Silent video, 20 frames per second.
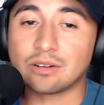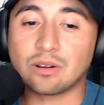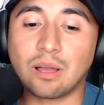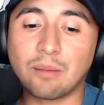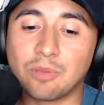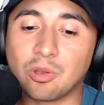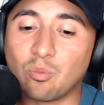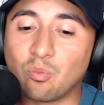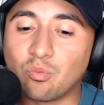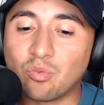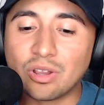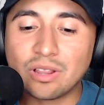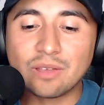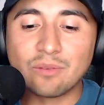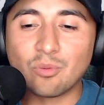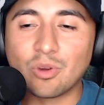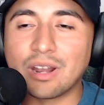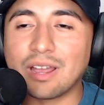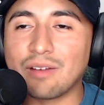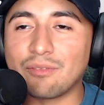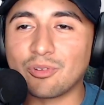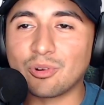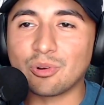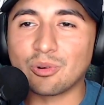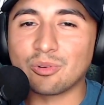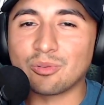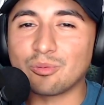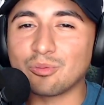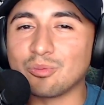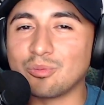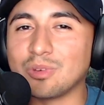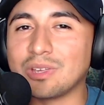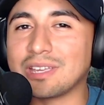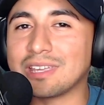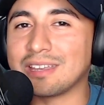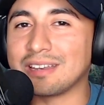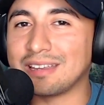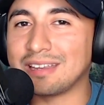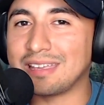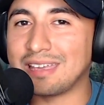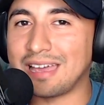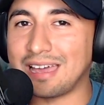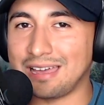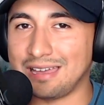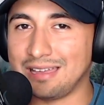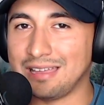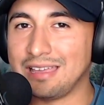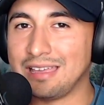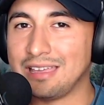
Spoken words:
I mean, really whatever we can get.